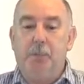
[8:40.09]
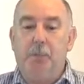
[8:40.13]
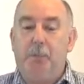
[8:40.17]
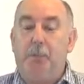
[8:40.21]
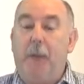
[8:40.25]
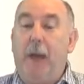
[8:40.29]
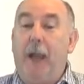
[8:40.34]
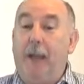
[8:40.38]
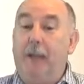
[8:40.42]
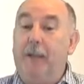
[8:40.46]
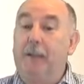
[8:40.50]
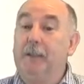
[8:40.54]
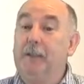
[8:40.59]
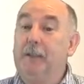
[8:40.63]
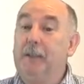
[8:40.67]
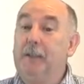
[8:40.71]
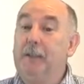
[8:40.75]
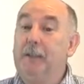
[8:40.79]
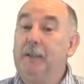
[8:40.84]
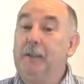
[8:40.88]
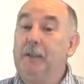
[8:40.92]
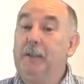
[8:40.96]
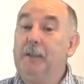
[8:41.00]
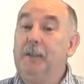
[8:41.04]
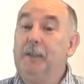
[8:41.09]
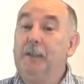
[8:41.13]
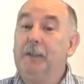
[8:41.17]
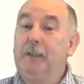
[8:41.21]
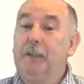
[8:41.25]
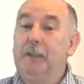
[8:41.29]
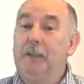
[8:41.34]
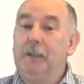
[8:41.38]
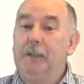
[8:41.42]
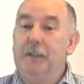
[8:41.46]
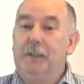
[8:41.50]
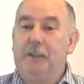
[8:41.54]
But
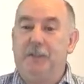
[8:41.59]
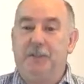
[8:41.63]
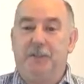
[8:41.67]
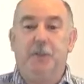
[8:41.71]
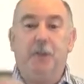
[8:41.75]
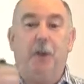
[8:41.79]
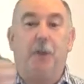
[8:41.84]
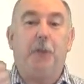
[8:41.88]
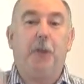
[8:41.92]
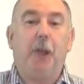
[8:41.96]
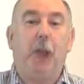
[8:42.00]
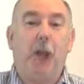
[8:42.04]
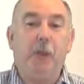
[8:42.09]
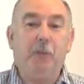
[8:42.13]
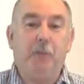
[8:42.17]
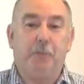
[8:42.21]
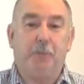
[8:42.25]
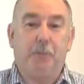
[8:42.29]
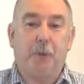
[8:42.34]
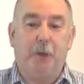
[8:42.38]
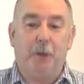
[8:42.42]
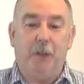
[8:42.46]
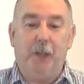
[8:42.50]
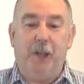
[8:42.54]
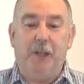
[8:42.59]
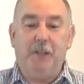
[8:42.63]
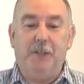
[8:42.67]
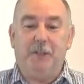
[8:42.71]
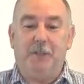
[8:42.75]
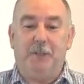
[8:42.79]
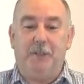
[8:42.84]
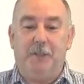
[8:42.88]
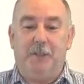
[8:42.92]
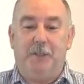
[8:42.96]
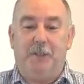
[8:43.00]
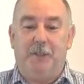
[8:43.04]
it's not the
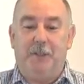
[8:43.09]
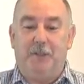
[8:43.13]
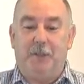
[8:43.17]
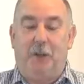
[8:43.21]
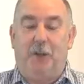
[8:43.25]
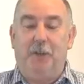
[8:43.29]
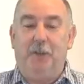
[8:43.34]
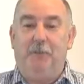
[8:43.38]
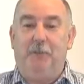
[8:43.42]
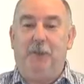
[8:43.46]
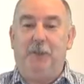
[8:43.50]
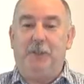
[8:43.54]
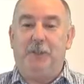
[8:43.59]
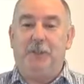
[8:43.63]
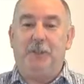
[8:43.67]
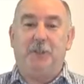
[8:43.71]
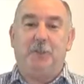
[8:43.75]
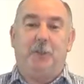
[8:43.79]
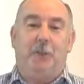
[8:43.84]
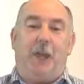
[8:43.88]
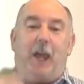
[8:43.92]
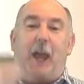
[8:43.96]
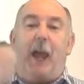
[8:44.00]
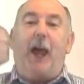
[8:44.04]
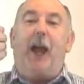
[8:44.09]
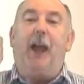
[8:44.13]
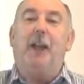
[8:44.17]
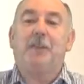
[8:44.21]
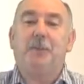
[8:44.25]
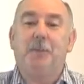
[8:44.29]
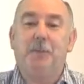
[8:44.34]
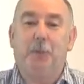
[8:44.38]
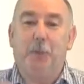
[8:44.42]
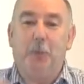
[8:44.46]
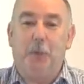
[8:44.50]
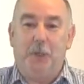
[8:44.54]
overpronatory design features or the
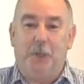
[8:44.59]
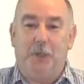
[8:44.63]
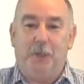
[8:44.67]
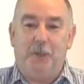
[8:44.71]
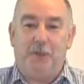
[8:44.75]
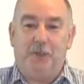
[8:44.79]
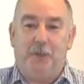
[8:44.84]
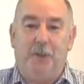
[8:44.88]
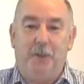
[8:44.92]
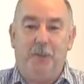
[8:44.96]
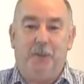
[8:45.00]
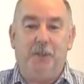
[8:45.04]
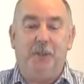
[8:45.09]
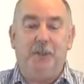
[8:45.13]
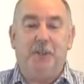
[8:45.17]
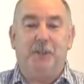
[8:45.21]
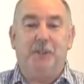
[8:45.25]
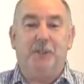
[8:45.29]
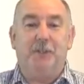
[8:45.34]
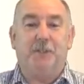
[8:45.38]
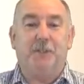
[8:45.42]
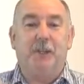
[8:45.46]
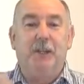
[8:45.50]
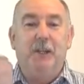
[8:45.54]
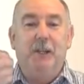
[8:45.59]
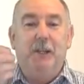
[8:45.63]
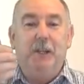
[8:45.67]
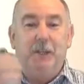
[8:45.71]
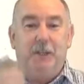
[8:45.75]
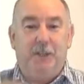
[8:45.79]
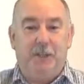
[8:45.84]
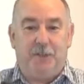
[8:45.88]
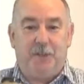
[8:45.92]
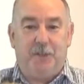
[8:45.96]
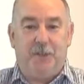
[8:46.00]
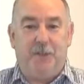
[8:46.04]
arch supporting design features.
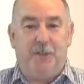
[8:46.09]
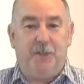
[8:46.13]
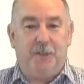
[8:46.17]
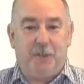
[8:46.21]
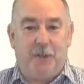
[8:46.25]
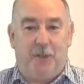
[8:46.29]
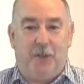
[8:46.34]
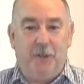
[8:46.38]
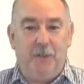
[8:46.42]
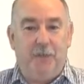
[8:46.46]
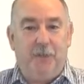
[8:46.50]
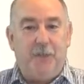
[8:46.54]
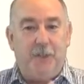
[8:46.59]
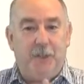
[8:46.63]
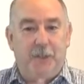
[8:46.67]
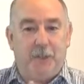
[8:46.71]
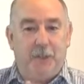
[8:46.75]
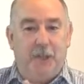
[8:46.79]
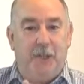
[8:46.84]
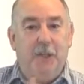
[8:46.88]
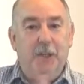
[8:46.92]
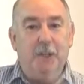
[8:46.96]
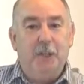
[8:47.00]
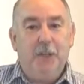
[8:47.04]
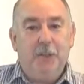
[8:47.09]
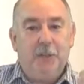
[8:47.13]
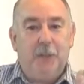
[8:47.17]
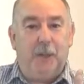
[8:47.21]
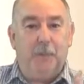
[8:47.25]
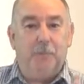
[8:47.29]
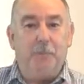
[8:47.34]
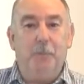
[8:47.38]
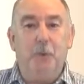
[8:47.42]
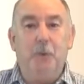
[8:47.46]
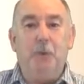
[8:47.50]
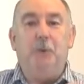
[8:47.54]
It's the design feature
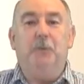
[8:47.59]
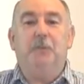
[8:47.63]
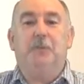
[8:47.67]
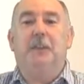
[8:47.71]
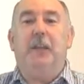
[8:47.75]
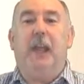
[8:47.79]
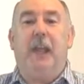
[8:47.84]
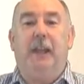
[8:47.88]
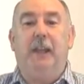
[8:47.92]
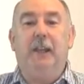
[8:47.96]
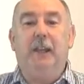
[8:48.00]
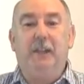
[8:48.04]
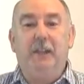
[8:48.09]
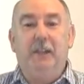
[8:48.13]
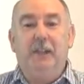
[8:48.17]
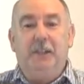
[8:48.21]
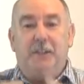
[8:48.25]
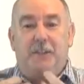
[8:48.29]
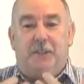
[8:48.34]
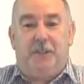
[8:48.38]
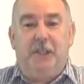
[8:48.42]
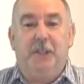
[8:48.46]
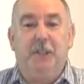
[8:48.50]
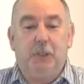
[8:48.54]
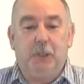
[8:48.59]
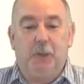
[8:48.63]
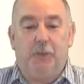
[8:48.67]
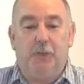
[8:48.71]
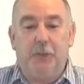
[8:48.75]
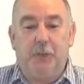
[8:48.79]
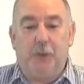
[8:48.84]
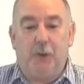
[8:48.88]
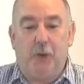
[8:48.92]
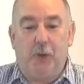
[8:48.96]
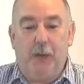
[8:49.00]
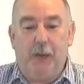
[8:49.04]
that moves that centre of
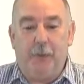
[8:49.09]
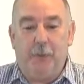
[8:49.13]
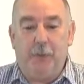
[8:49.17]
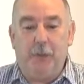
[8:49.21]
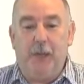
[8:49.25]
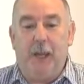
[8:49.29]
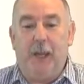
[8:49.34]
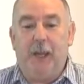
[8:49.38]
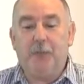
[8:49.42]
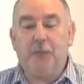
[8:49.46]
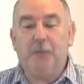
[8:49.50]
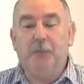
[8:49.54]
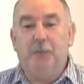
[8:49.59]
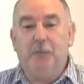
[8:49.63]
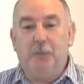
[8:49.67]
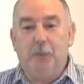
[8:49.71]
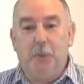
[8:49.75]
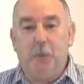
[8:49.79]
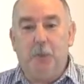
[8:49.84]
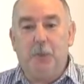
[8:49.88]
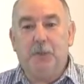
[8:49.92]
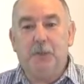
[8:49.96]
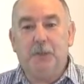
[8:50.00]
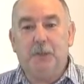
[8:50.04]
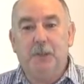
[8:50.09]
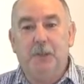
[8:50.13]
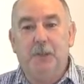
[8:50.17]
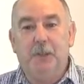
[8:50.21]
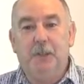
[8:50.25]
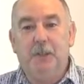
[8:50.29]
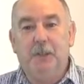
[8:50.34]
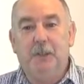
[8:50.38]
the ground reaction force.